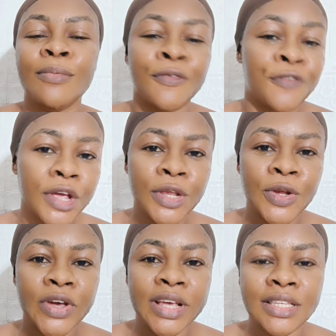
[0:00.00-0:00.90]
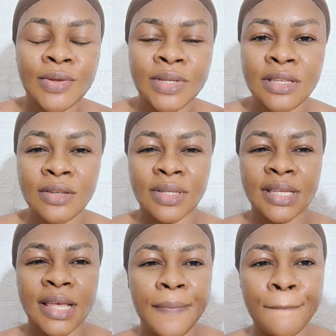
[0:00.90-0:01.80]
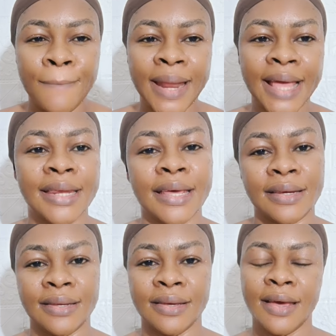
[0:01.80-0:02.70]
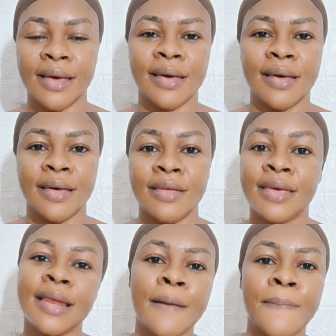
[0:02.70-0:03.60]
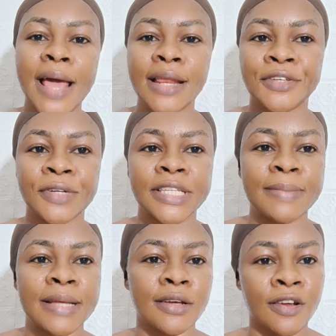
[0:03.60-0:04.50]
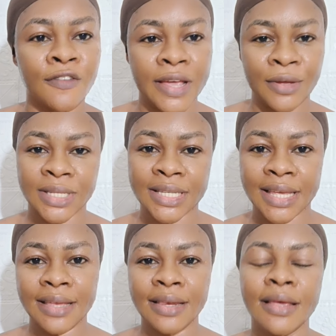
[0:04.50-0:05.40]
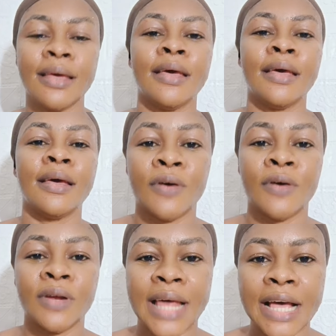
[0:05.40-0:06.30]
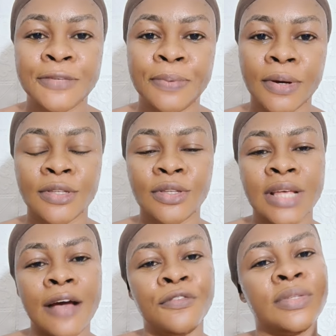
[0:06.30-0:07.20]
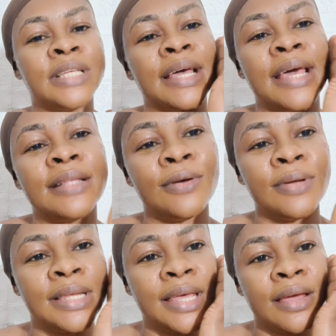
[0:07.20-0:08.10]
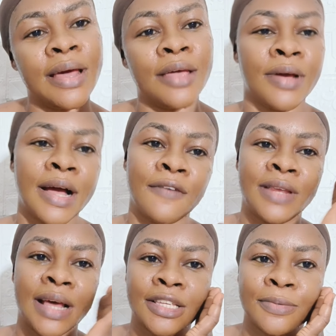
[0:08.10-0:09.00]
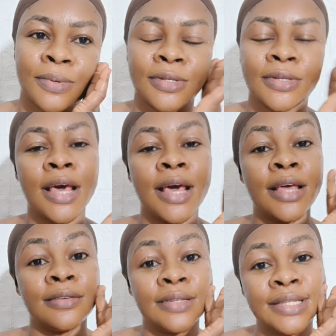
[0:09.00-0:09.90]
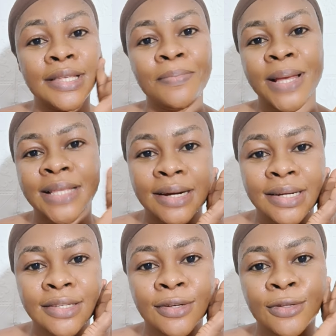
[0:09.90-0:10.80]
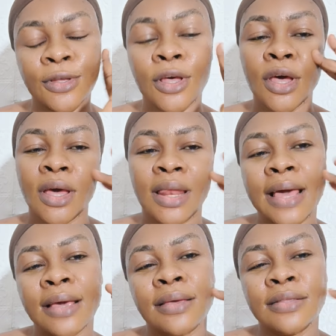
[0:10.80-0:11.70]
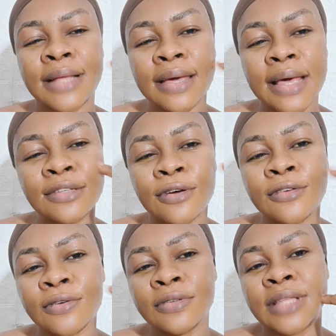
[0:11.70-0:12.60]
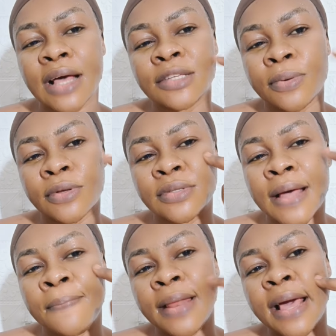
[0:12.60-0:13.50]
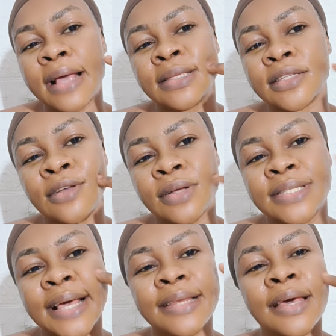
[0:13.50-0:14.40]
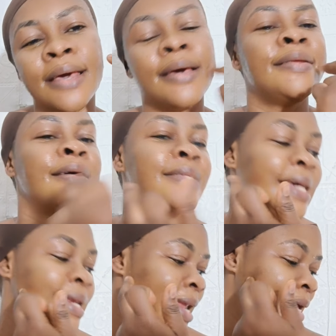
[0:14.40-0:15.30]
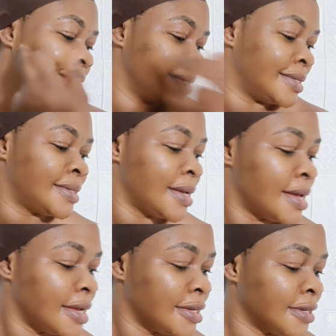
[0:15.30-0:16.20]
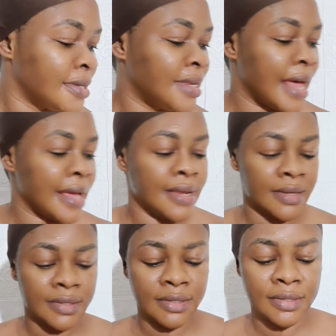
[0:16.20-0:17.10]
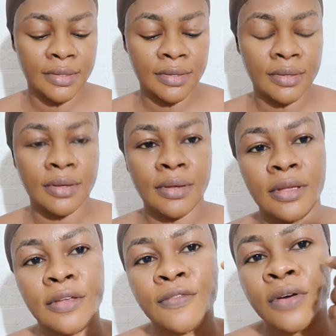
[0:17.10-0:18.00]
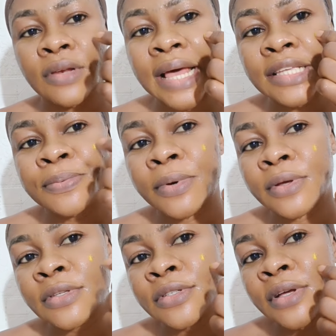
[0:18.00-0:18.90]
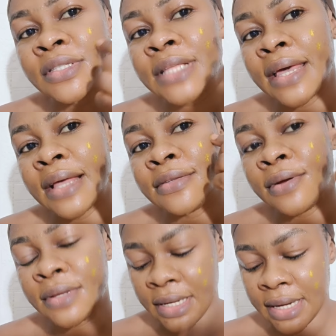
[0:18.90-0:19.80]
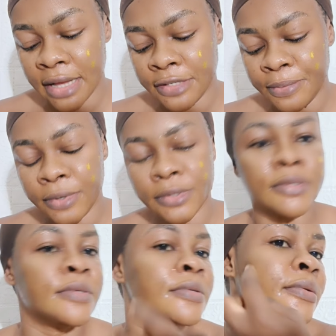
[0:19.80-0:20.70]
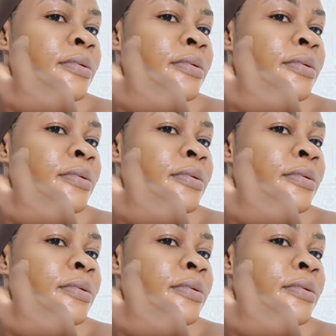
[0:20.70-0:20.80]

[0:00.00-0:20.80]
before you know it you see your skin blended you can apply this treatment all over your skin for dark spots you have to target on the area you have dark spots to see better results like target on those dark spots apply it dotted dotted like this just like this for dark spots just target on the dark spots